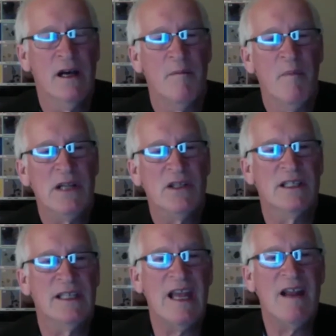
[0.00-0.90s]
much as
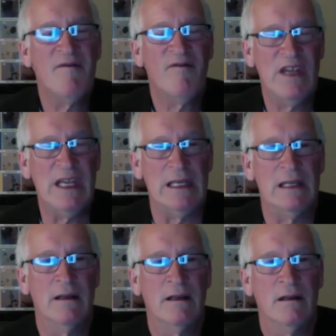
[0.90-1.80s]
10 feet,
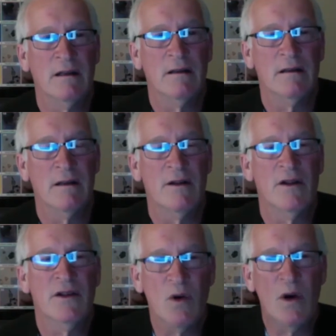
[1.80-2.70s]
the
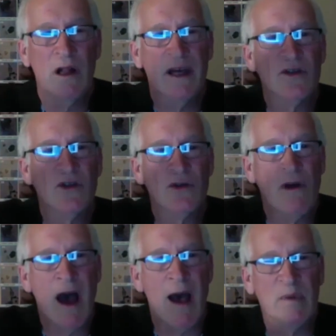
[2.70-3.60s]
soil has
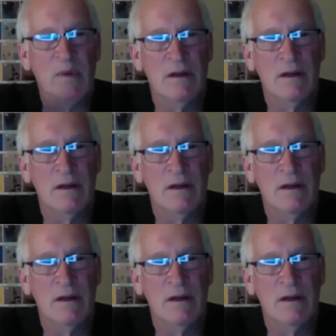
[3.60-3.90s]
dropped.